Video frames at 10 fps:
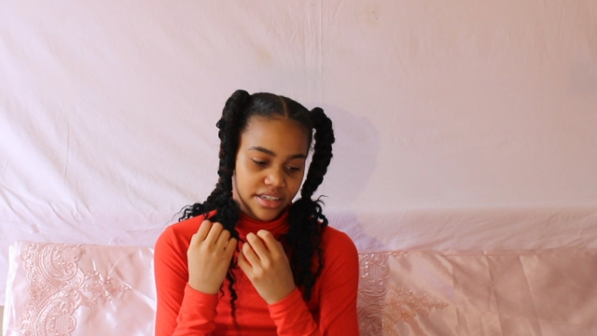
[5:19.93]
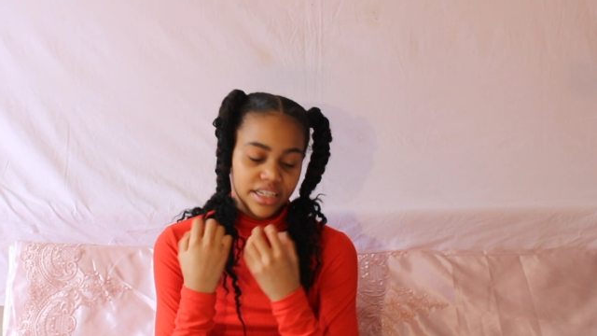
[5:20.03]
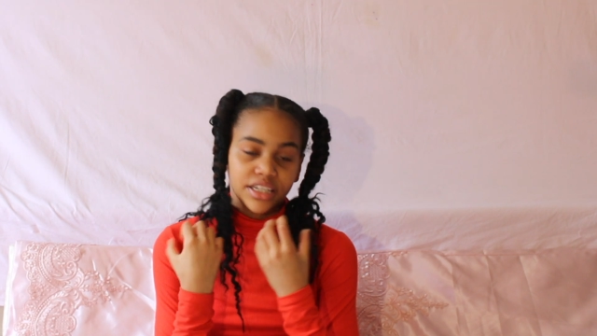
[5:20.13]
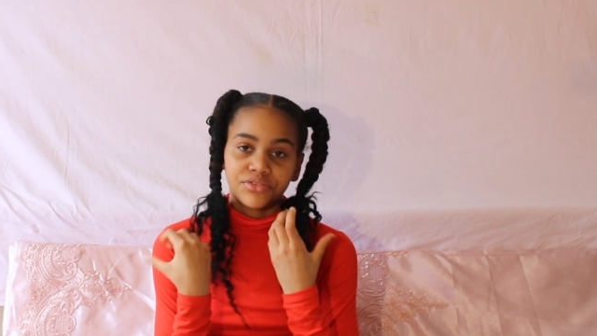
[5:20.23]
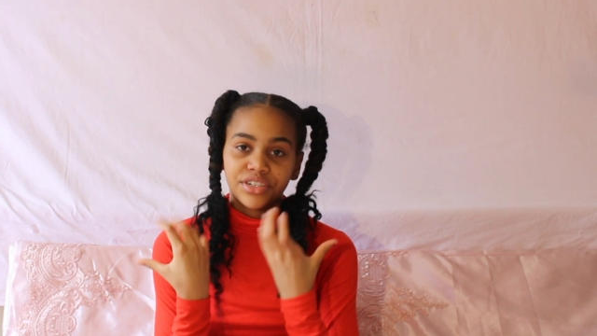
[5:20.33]

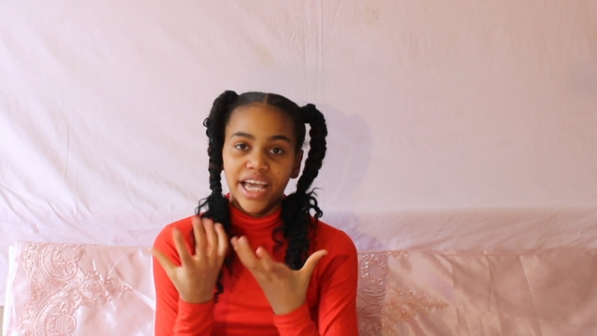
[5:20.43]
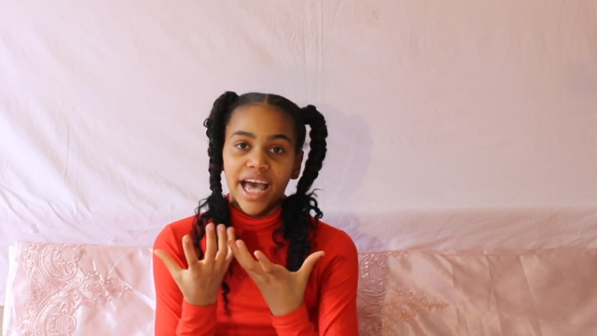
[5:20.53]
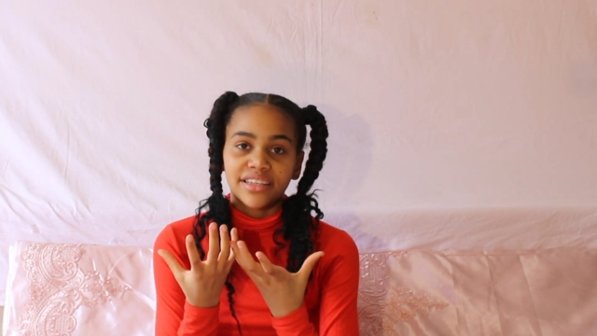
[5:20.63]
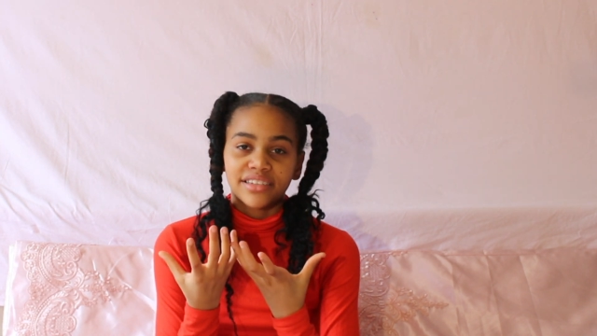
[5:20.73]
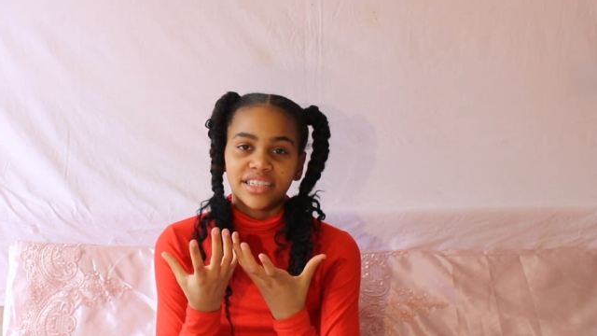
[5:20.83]
In
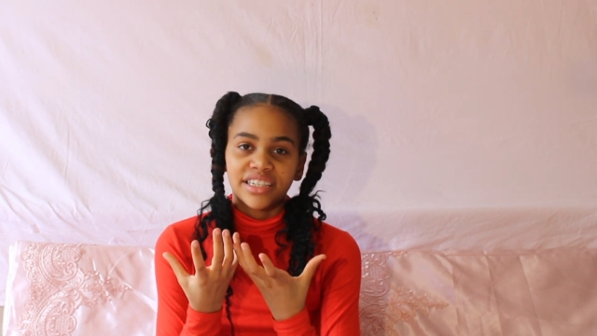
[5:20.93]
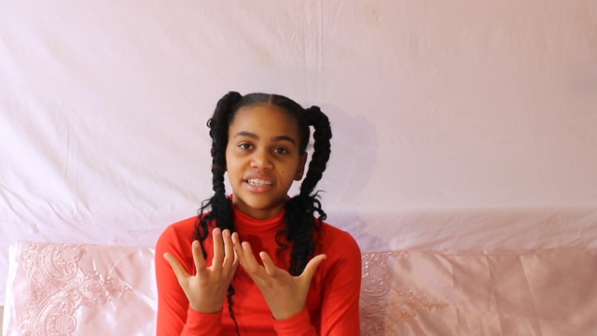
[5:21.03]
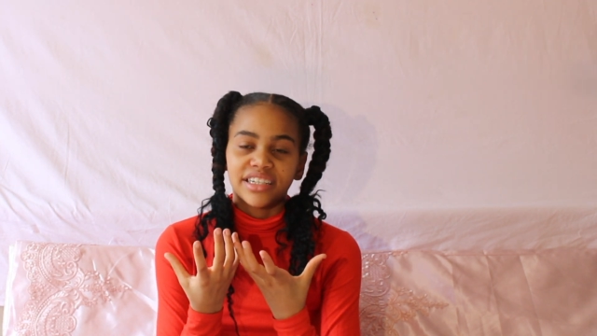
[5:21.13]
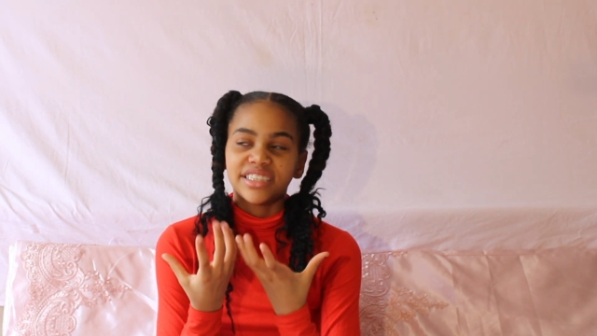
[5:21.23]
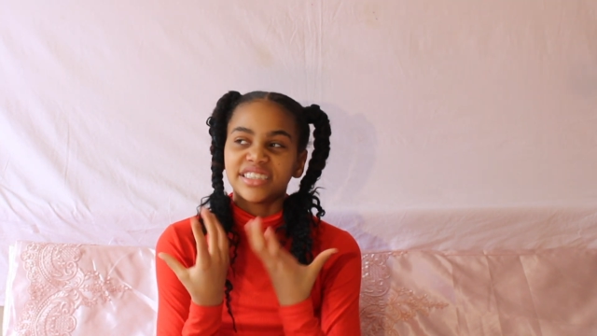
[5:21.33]
reality,
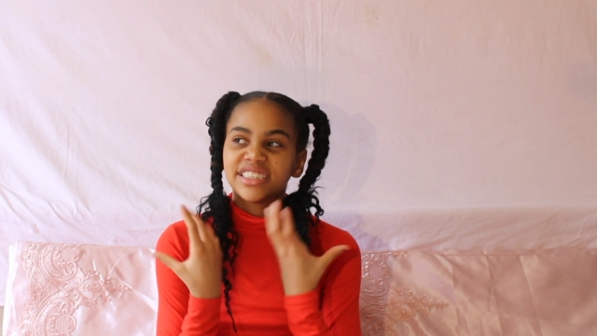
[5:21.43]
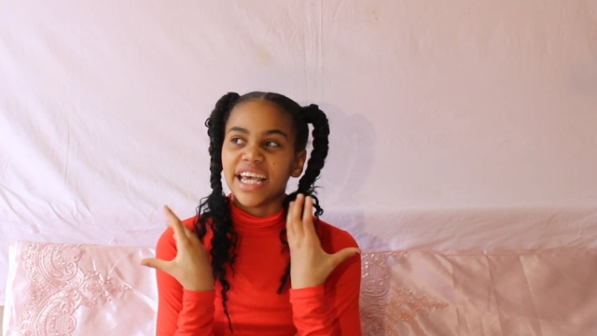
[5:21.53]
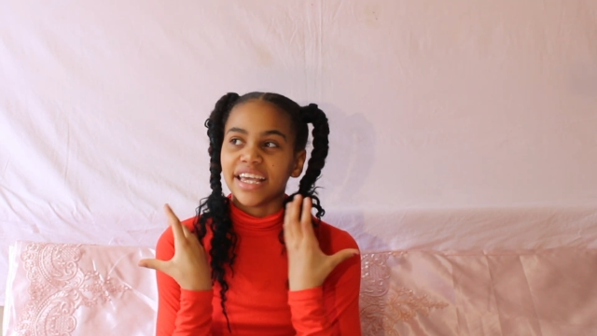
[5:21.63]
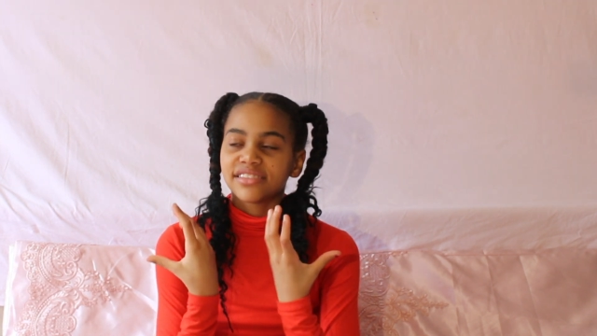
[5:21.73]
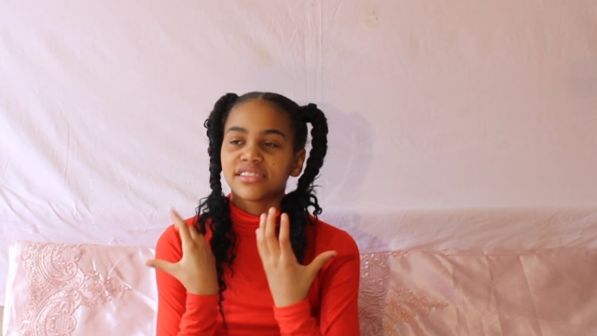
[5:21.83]
it
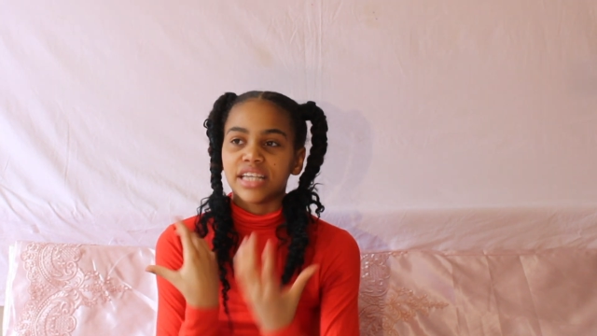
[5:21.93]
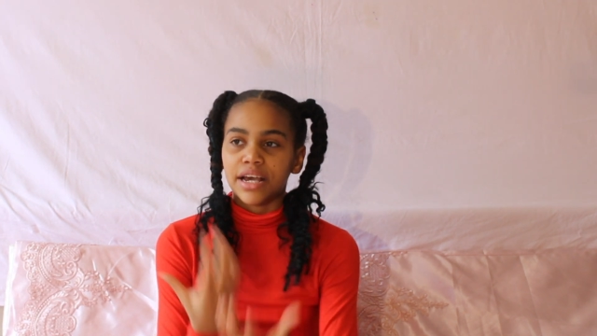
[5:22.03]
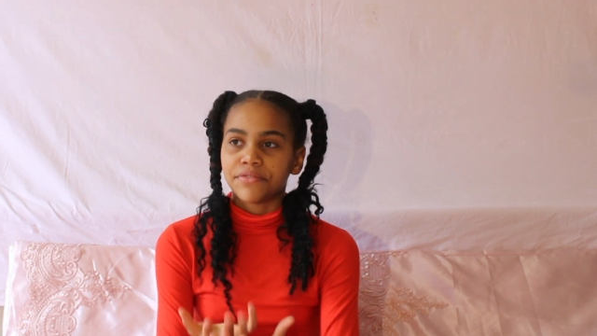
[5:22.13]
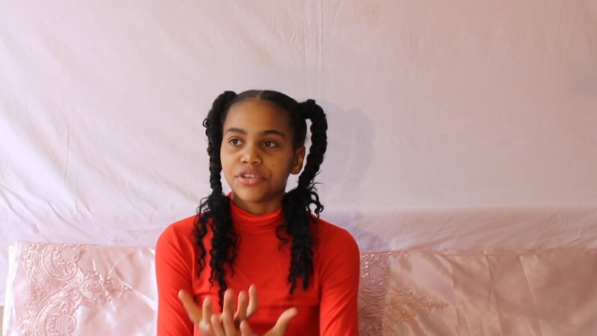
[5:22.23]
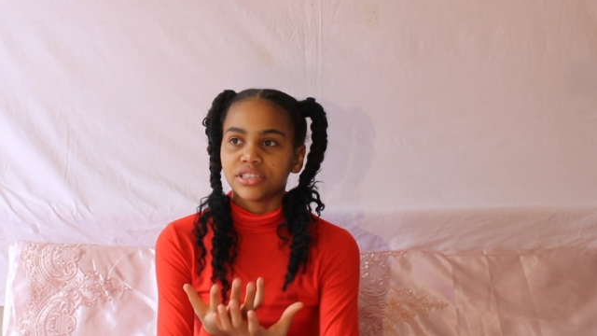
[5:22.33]
takes
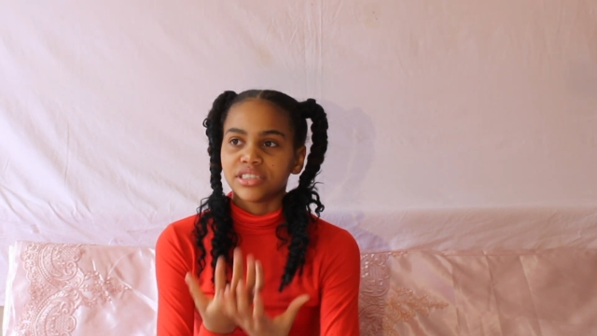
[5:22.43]
several